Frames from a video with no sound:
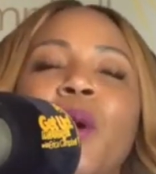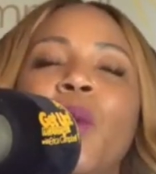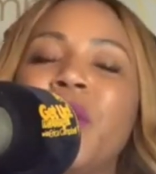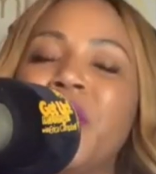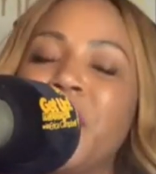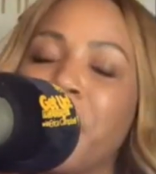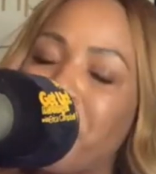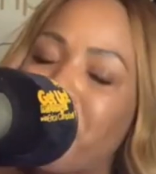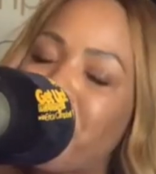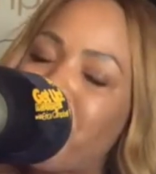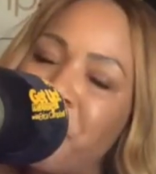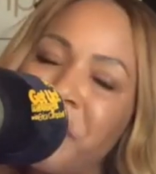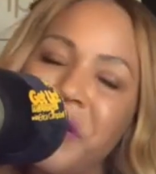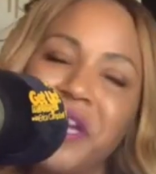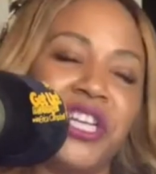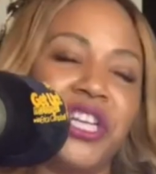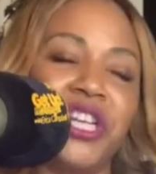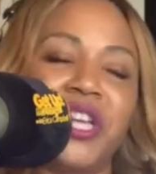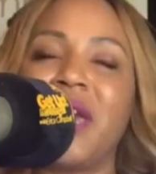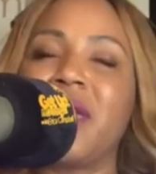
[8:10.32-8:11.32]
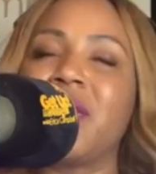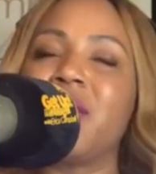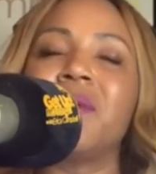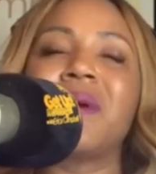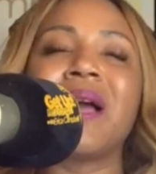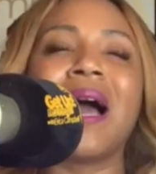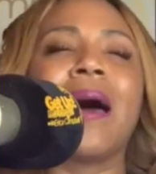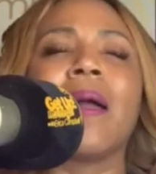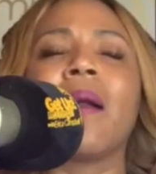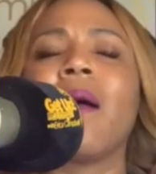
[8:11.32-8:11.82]
We appreciate you,
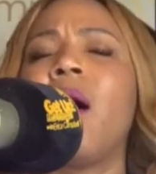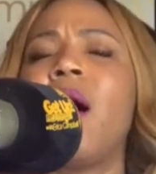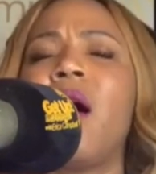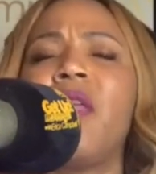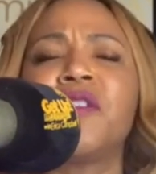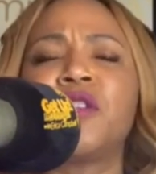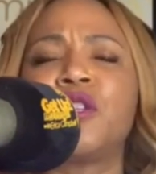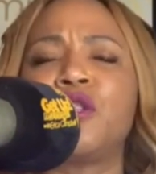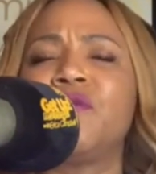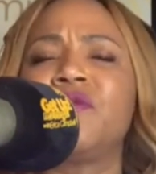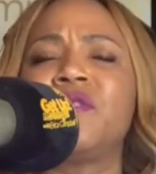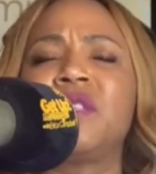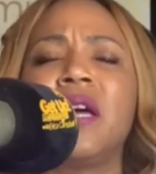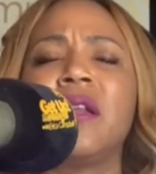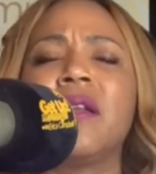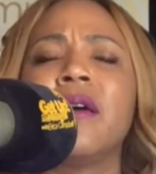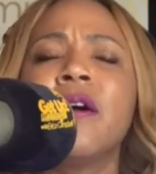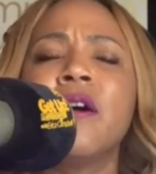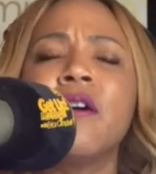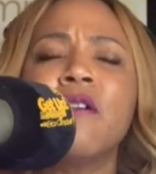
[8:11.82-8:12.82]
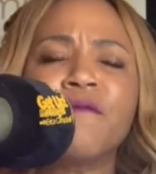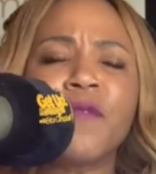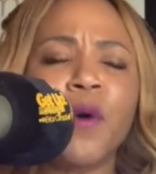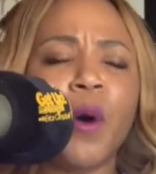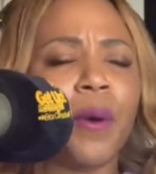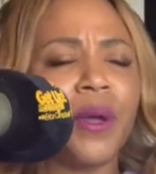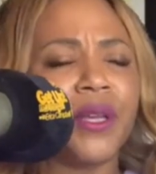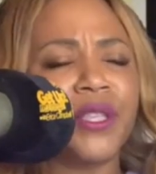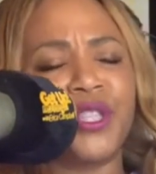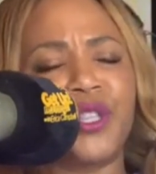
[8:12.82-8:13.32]
God, all that you've done
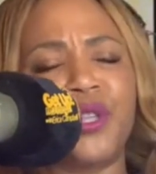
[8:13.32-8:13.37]
for us,